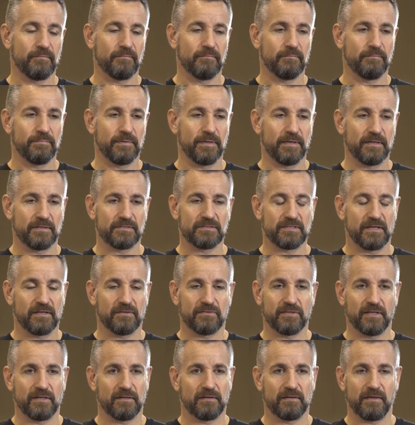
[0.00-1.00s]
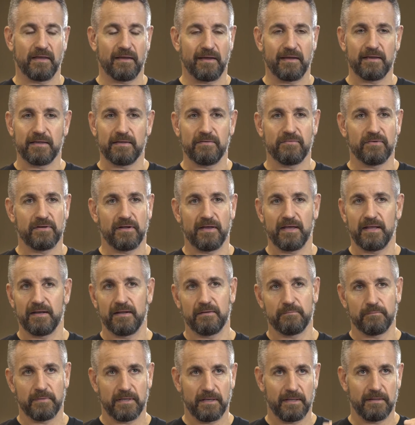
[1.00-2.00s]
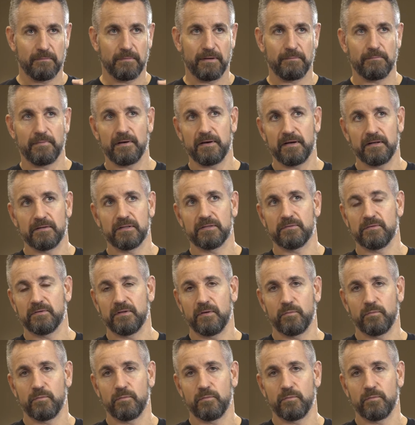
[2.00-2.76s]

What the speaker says: But I think I had in my mind,